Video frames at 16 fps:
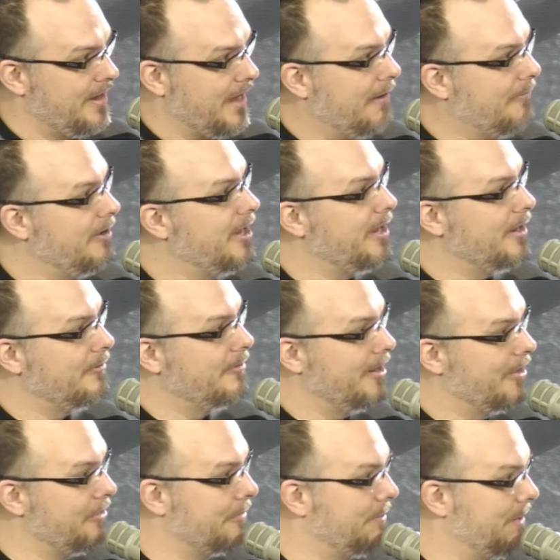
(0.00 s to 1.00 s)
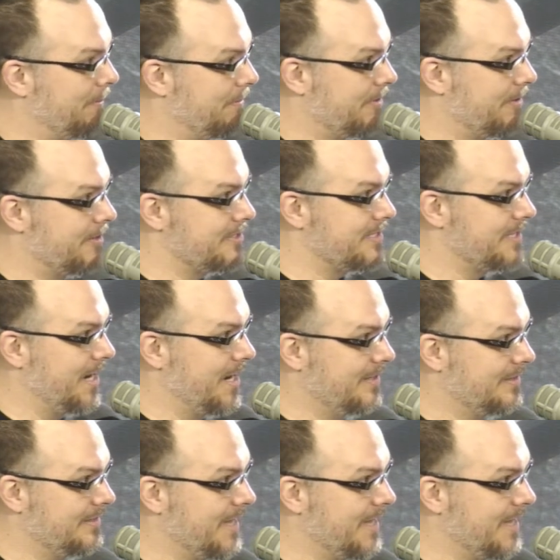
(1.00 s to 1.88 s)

I want to hear what other people are saying.